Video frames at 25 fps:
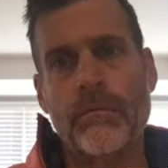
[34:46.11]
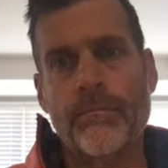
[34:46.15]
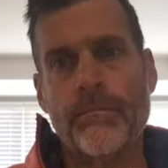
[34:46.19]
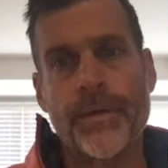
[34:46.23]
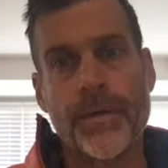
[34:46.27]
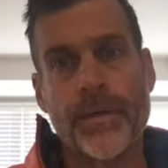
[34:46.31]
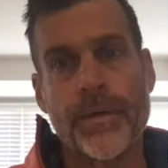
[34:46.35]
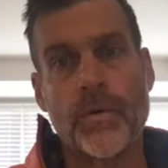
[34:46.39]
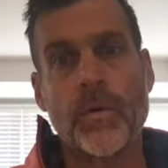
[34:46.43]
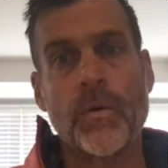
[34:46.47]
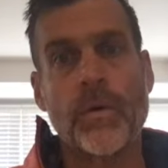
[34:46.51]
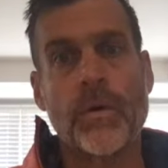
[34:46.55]

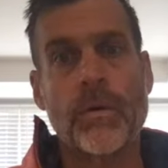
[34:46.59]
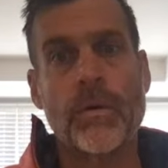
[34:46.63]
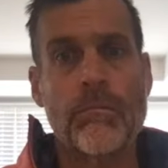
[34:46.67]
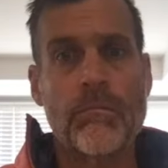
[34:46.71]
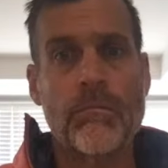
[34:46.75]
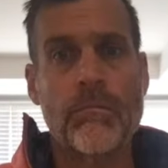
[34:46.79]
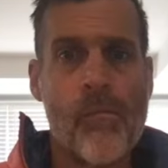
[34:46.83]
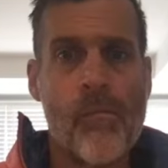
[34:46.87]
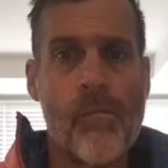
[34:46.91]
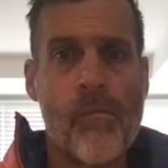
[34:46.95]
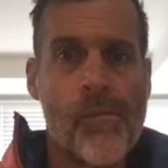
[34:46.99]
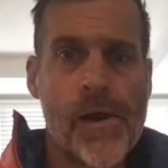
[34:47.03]
But cool.
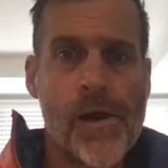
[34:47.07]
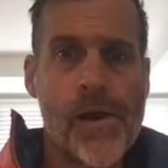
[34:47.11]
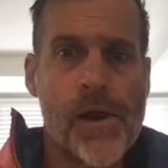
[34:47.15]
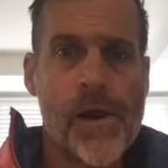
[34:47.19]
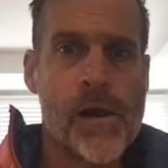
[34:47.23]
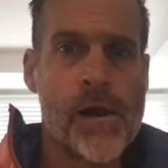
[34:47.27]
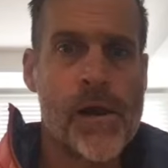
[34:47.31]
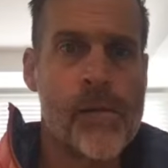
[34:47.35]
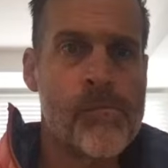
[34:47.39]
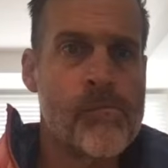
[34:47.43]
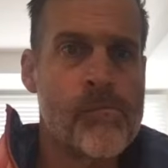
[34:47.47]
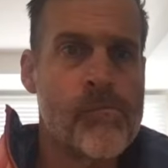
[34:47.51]

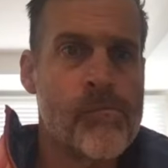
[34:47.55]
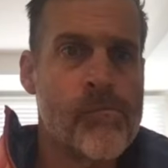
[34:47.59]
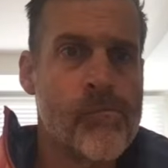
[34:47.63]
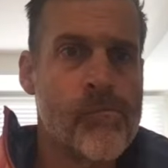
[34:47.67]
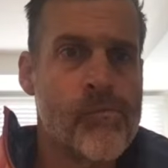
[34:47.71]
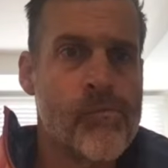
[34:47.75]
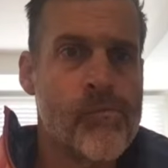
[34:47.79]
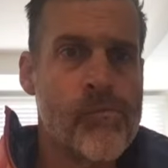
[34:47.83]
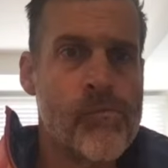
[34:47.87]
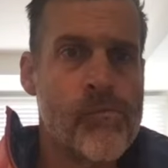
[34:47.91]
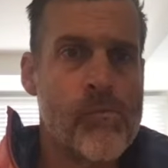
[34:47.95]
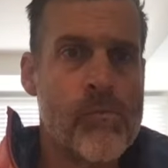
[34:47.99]
I
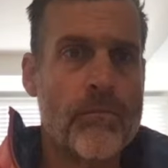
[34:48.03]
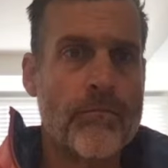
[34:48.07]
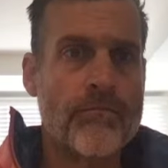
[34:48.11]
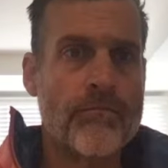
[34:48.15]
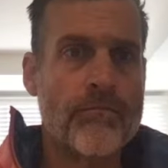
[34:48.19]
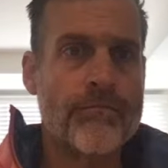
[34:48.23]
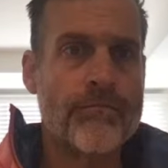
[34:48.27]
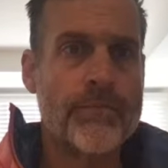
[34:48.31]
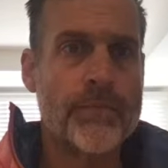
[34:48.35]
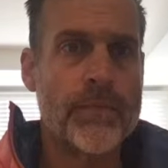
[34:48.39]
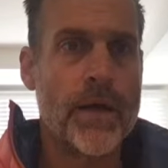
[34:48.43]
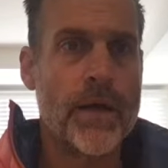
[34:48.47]

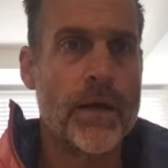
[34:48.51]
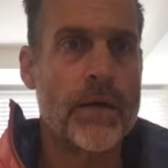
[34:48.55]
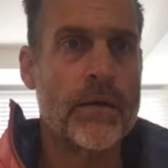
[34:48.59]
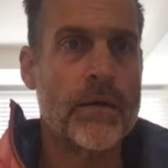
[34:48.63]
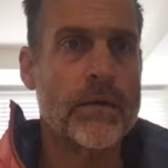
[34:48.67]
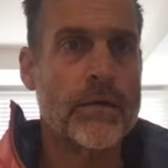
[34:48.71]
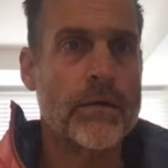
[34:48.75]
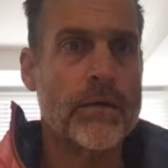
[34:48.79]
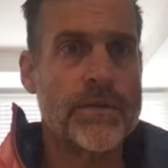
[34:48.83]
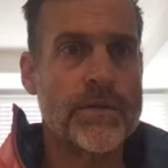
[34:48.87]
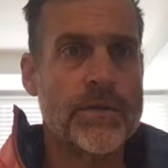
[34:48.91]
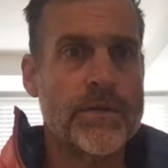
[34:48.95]
don't
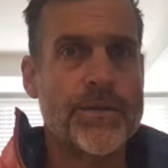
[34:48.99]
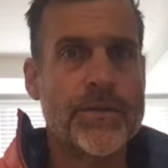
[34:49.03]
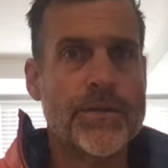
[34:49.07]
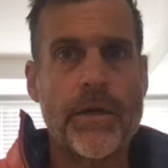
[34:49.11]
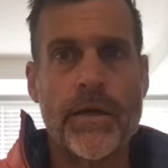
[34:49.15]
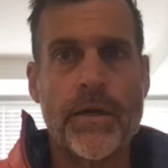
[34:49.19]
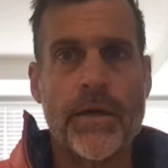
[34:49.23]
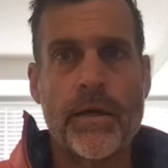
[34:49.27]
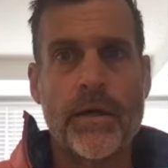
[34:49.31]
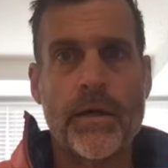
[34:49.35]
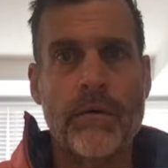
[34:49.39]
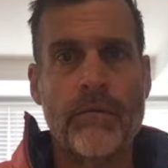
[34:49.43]
know. Someone
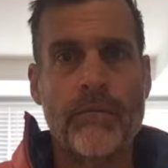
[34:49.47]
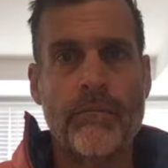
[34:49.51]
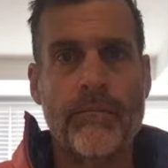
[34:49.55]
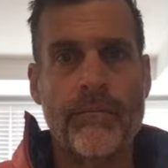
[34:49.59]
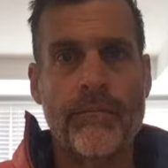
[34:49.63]
try it out.